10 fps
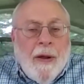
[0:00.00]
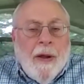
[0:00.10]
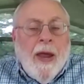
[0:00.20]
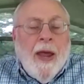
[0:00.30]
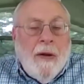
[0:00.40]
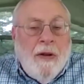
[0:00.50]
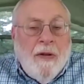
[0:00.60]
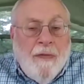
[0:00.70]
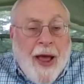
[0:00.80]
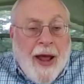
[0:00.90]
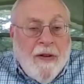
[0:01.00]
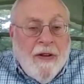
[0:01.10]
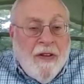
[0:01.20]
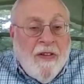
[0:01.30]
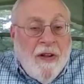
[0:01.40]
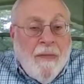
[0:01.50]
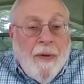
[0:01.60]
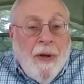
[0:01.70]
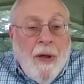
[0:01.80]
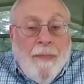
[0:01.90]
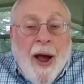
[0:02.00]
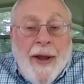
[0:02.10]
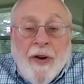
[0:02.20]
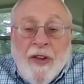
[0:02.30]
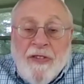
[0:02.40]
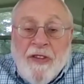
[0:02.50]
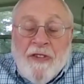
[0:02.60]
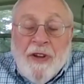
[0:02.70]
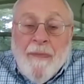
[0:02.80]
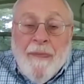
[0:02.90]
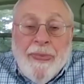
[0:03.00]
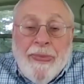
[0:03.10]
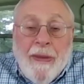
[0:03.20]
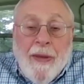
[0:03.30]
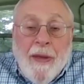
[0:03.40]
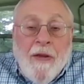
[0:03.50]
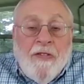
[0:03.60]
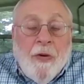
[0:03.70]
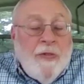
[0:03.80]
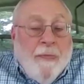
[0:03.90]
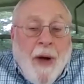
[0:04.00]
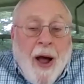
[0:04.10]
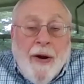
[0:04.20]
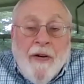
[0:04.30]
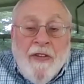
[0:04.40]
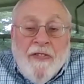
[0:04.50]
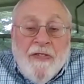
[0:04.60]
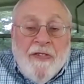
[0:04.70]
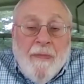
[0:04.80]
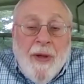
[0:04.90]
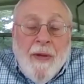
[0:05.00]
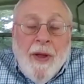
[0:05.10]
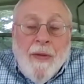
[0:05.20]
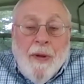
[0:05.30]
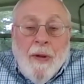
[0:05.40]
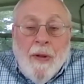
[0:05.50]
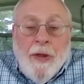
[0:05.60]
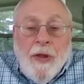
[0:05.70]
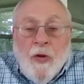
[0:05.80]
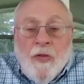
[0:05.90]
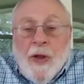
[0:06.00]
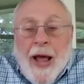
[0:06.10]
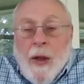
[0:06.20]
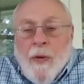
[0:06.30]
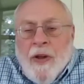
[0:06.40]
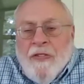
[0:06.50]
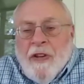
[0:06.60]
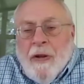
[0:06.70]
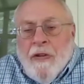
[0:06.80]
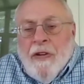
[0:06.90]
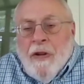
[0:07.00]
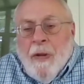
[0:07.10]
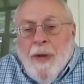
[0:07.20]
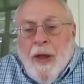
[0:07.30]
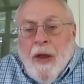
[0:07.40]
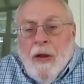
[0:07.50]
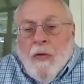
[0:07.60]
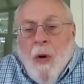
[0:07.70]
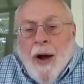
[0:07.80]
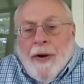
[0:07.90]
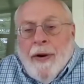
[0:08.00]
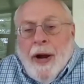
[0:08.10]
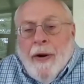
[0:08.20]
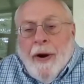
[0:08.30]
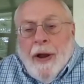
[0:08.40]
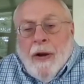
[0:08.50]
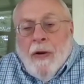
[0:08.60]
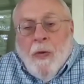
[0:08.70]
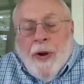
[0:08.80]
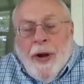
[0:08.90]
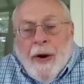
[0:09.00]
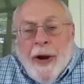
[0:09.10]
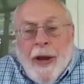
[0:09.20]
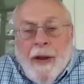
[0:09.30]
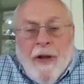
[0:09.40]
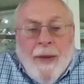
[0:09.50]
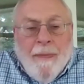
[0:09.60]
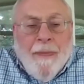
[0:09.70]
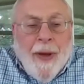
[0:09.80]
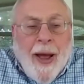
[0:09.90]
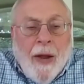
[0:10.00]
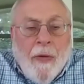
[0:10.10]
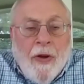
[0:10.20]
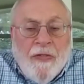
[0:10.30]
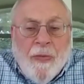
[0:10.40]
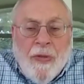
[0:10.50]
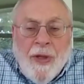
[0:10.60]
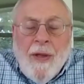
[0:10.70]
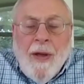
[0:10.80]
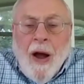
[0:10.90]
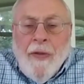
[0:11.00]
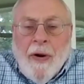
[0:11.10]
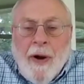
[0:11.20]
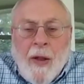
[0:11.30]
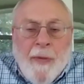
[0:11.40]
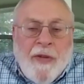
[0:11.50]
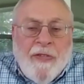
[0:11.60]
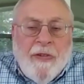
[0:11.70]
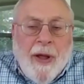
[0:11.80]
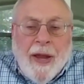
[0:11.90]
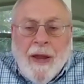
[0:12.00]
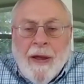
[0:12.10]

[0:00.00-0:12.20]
end of that binary system. So it's a binary system. The useful alloys tended to be quaternary and quinary type alloys with other elements like